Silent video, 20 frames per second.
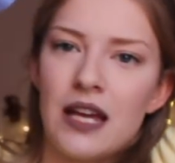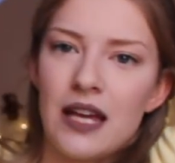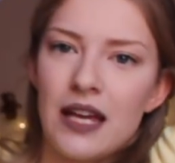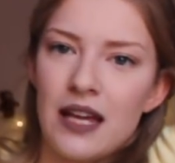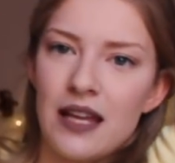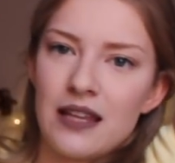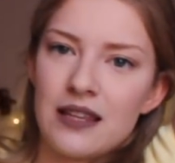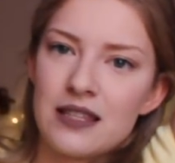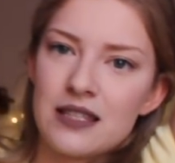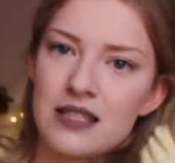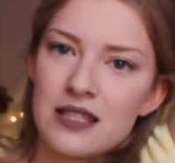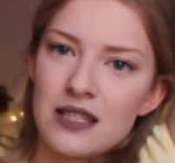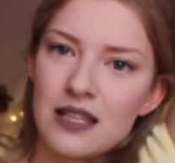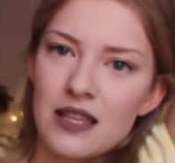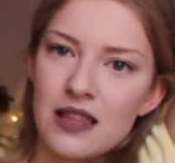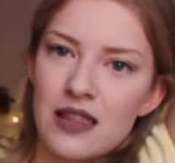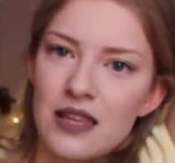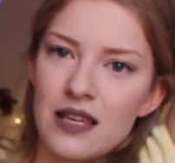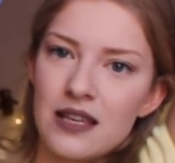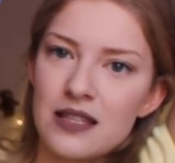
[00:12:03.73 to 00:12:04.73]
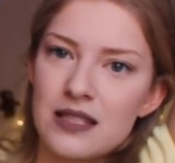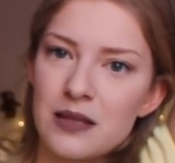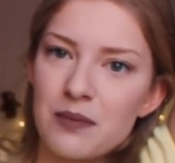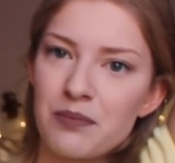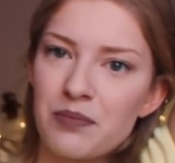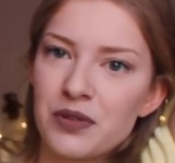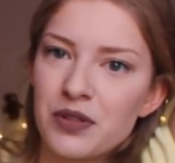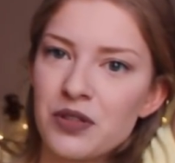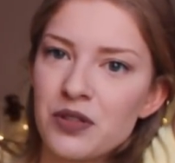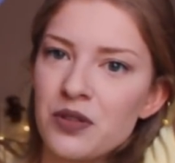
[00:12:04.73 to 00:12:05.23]
It's this
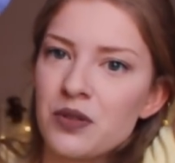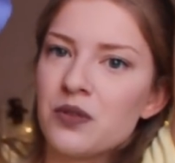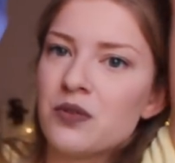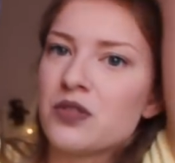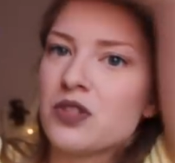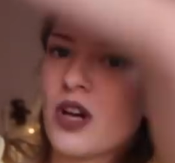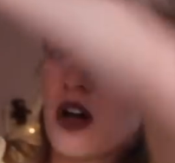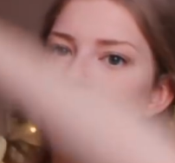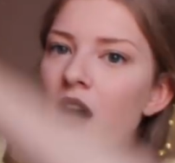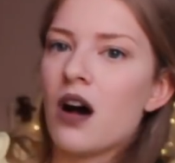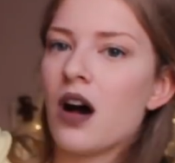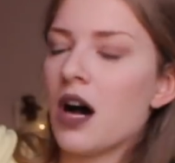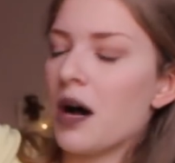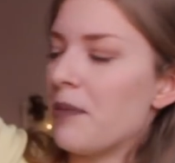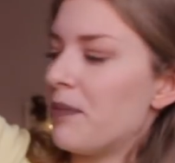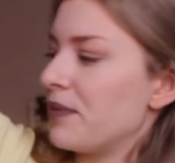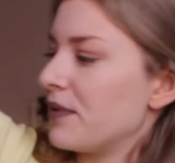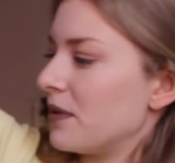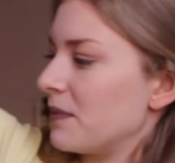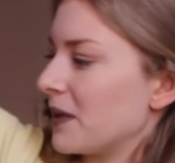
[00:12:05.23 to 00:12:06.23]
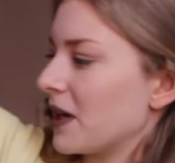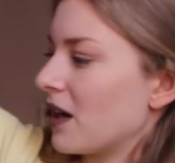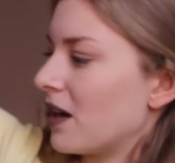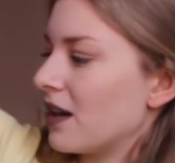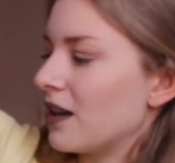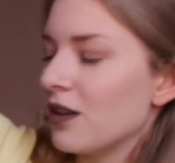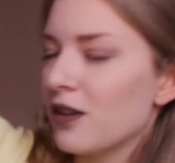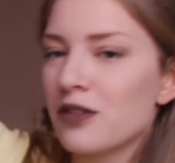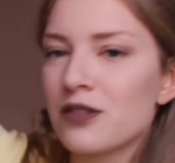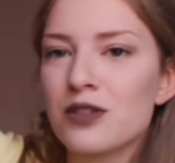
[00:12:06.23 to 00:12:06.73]
blue top. Oh my
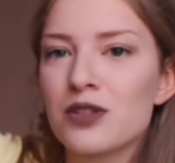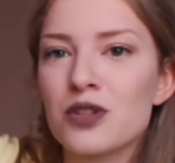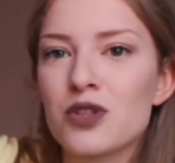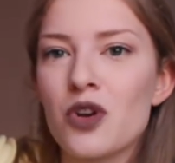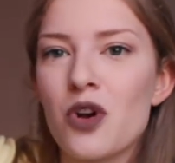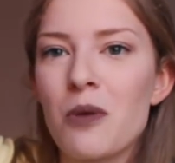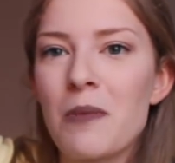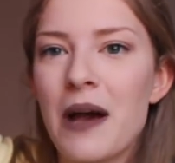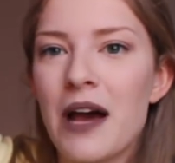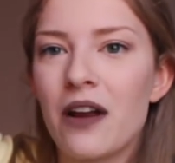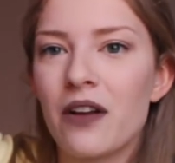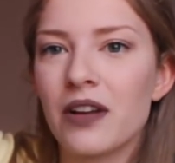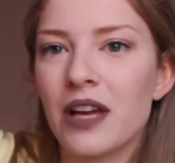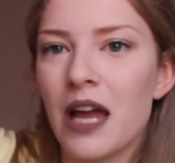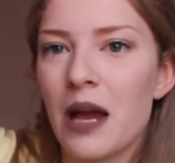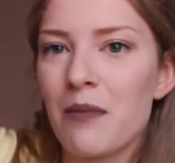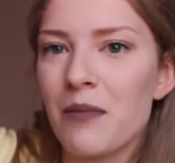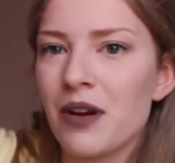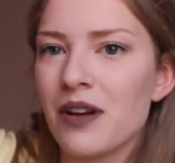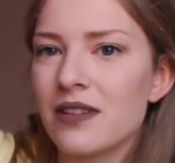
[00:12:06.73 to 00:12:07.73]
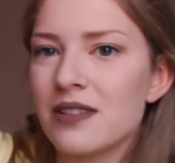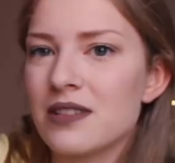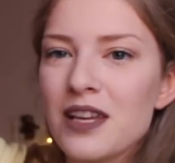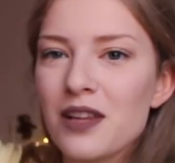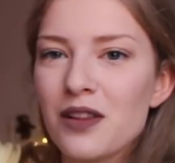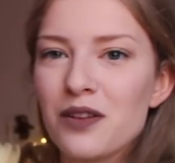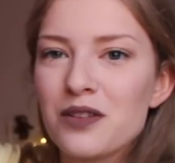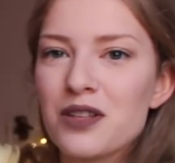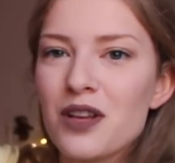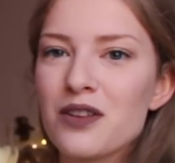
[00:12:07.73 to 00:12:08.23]
god, it looks so bad on camera.
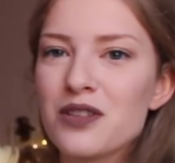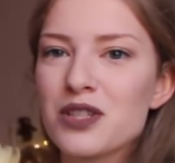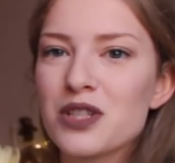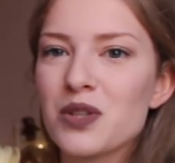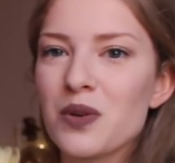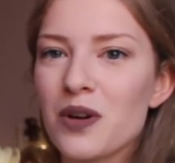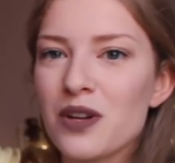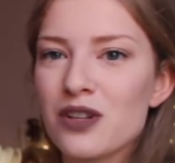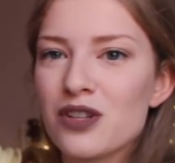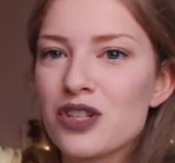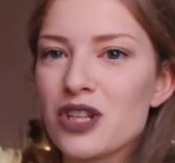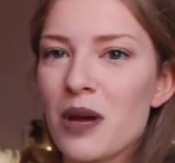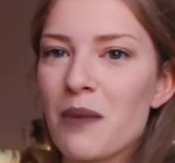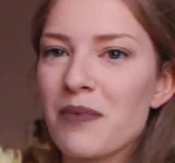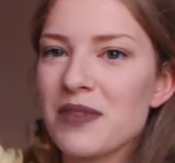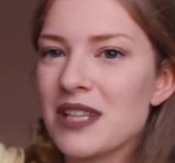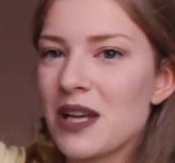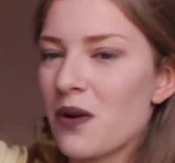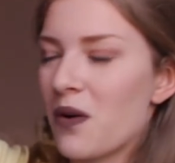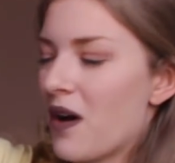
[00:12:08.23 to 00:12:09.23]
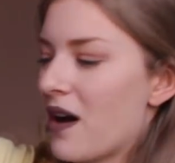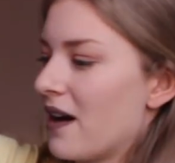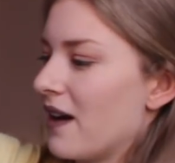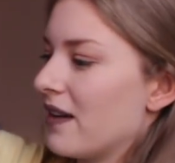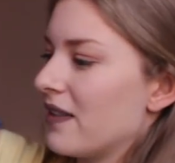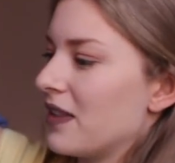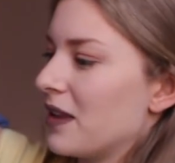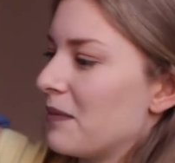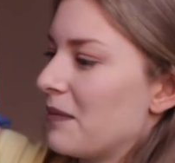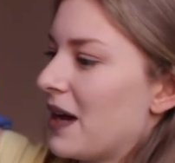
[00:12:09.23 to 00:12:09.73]
It looks all scrunched up because I don't
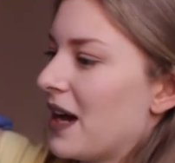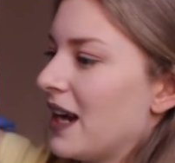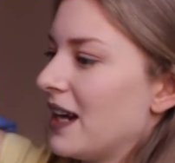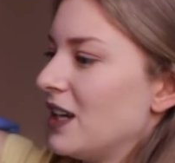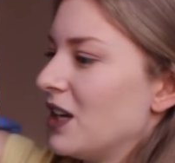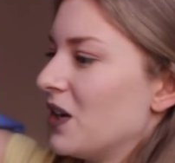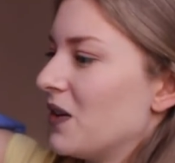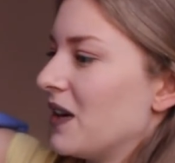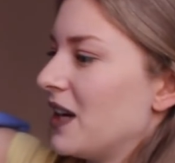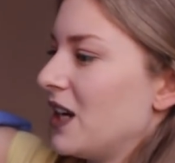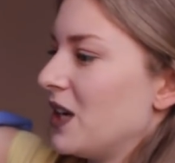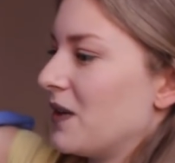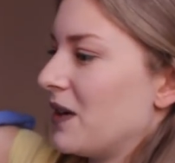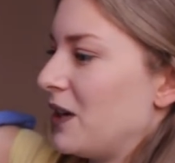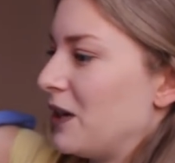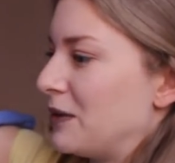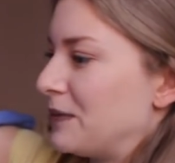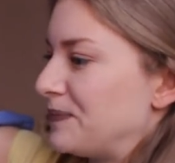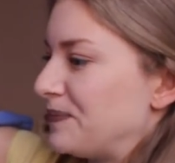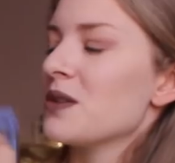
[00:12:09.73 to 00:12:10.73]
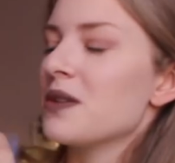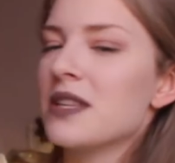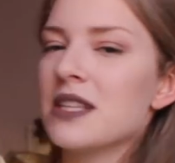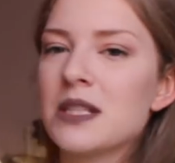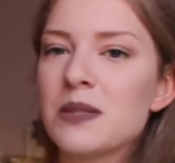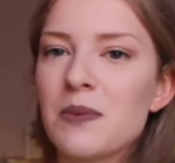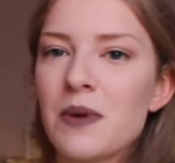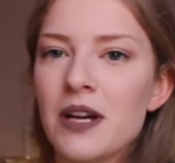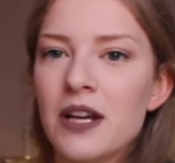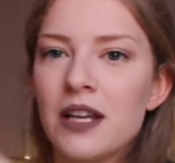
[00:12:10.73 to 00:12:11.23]
iron them. I know. So
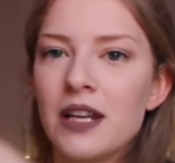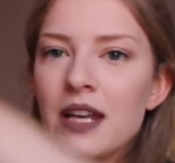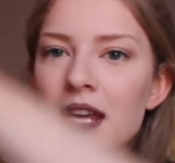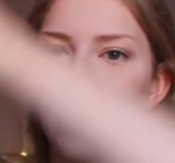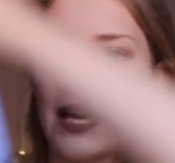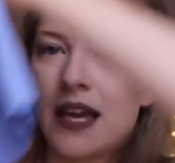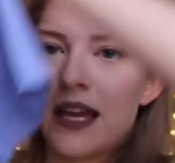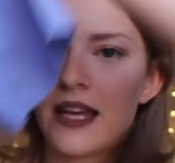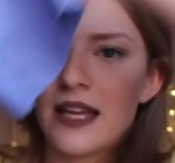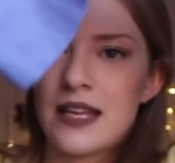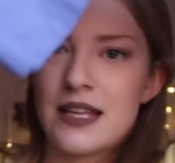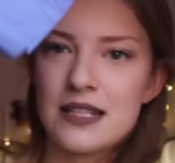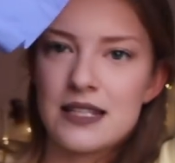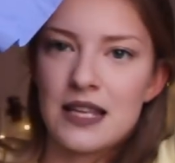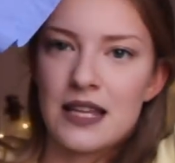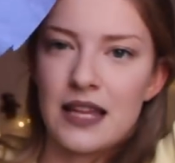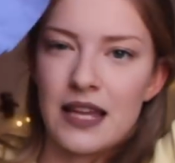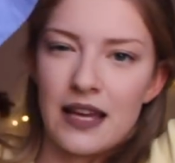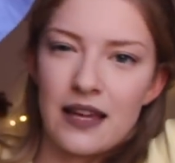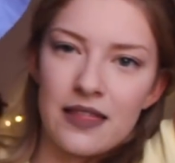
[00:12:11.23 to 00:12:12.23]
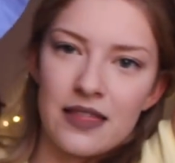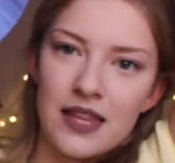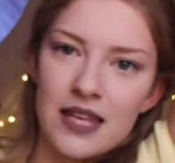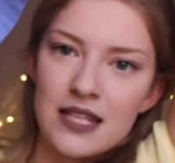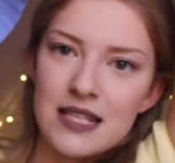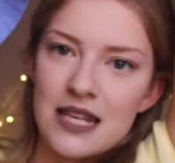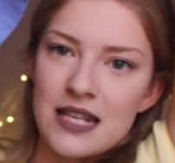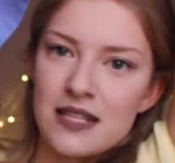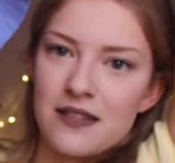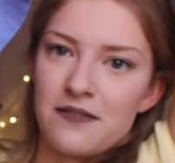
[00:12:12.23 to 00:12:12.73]
this one is like
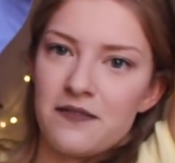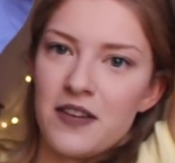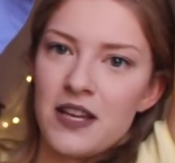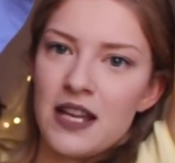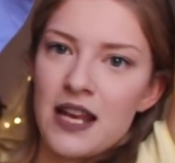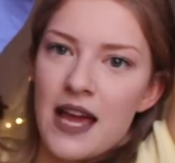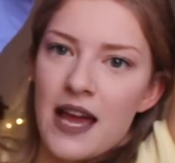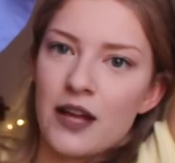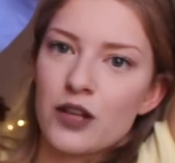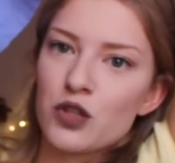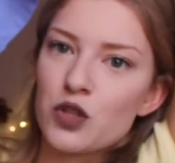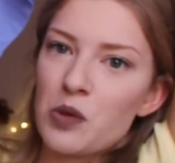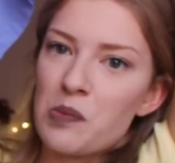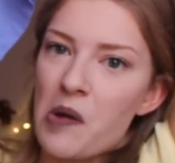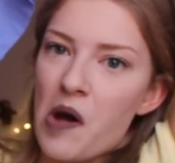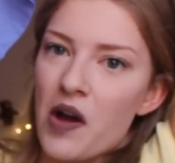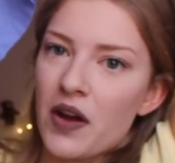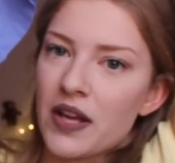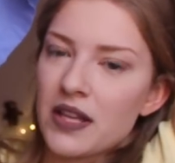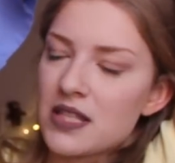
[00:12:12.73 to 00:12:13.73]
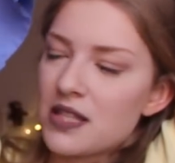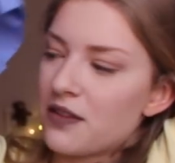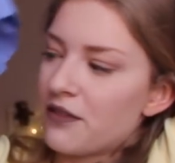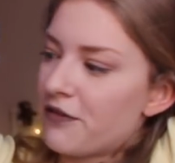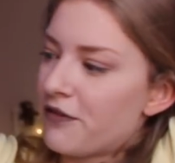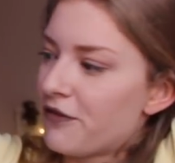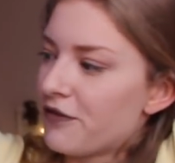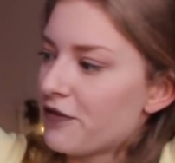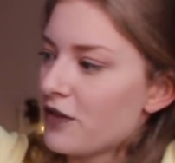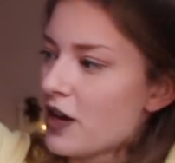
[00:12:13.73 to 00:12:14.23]
this, has a v-neck, two pockets in the
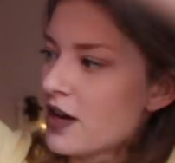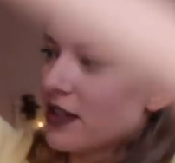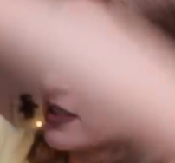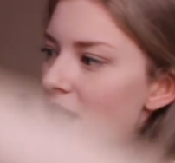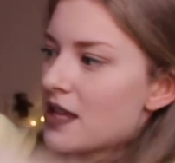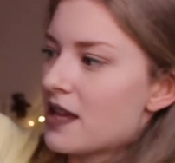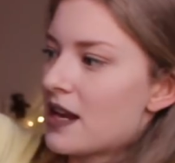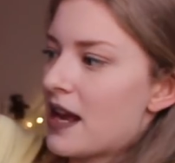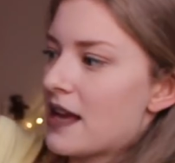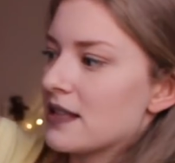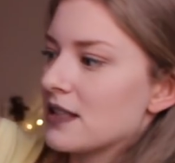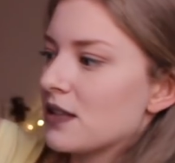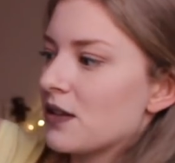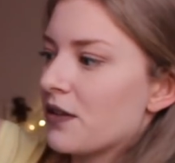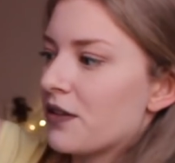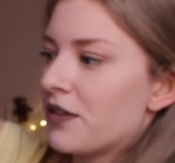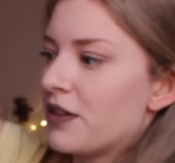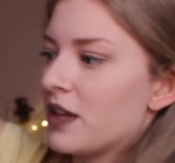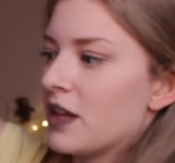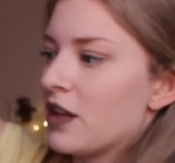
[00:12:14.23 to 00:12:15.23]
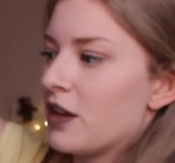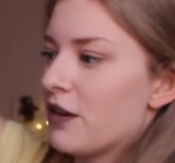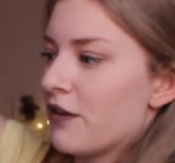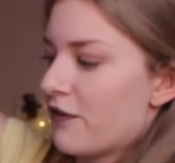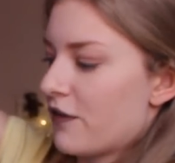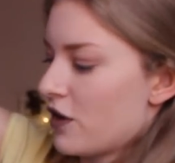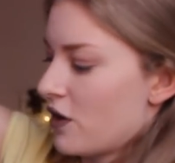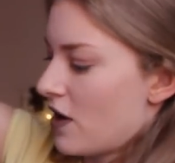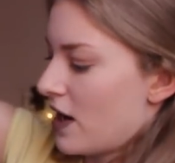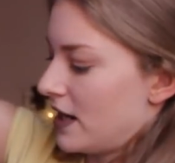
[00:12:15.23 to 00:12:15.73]
front, and then has a little thing
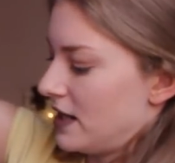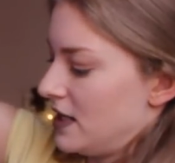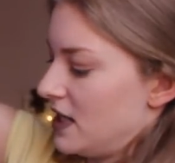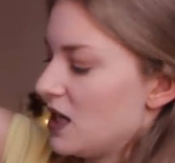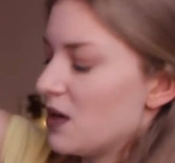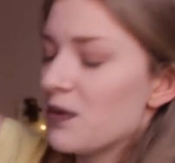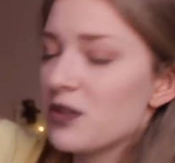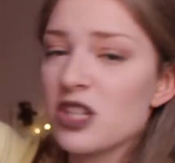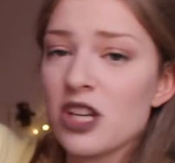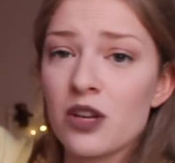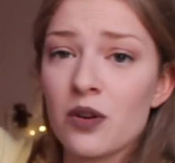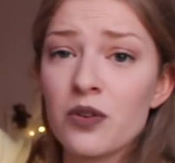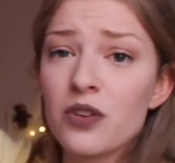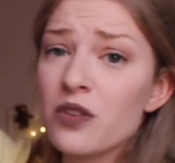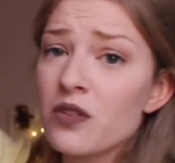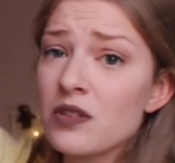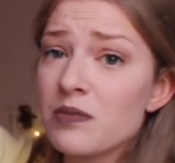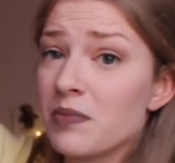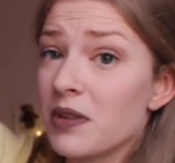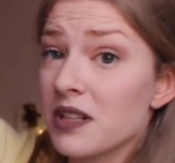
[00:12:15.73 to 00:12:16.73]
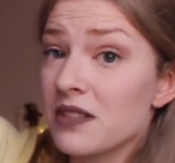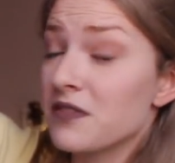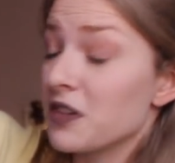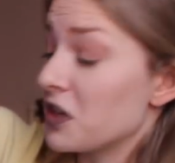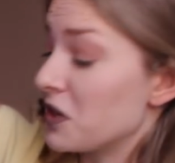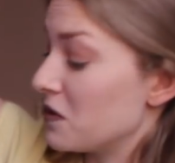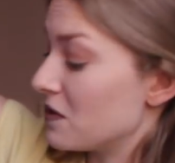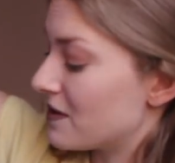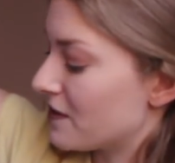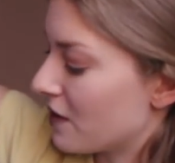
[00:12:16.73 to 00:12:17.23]
here for your ID, which I don't use, but it's
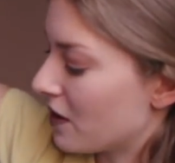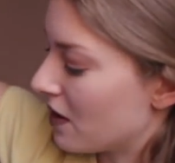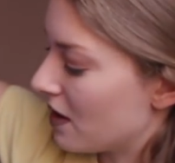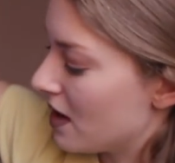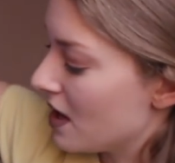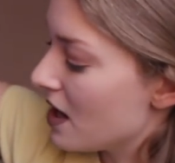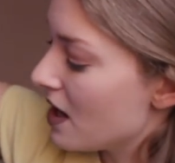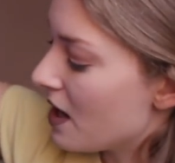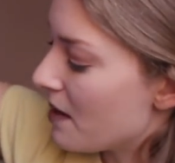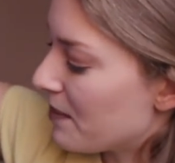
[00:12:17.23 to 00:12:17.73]
very useful.